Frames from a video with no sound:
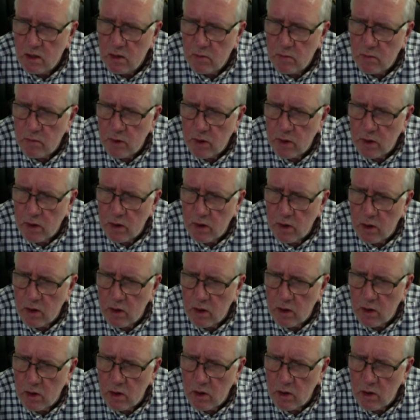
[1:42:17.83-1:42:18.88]
But
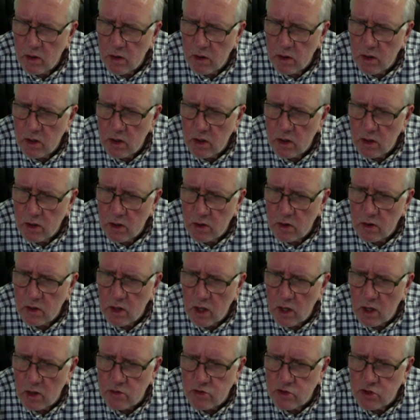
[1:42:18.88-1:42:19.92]
yeah, good.
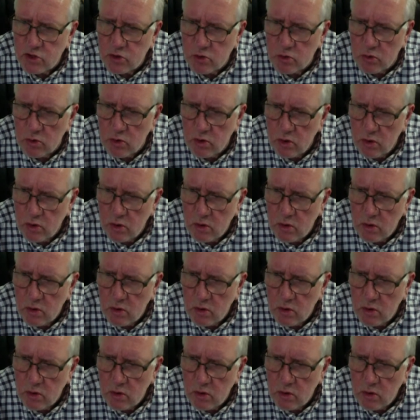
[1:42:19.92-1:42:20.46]
Hello, Sean.